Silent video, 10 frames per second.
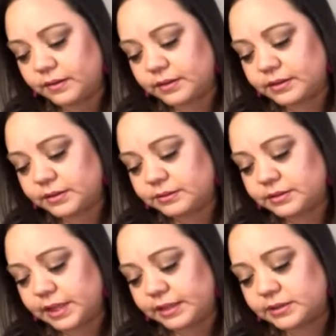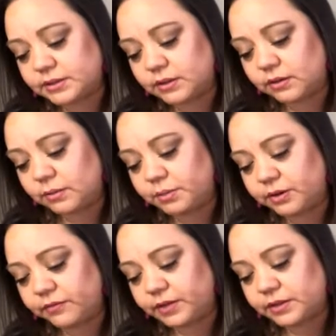because it was like so
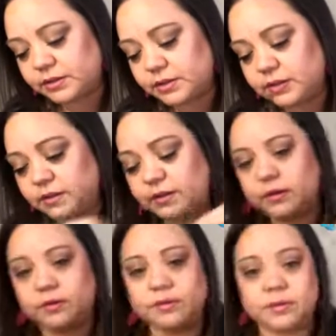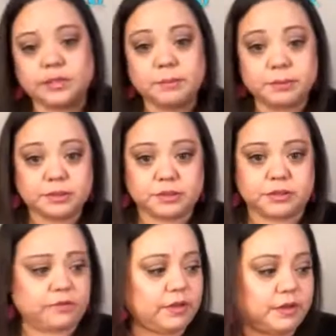perfect, the
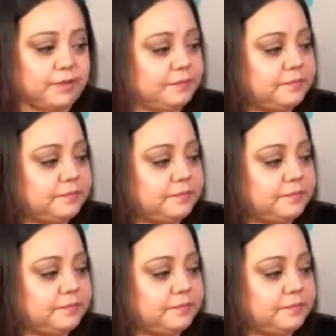temperature over there.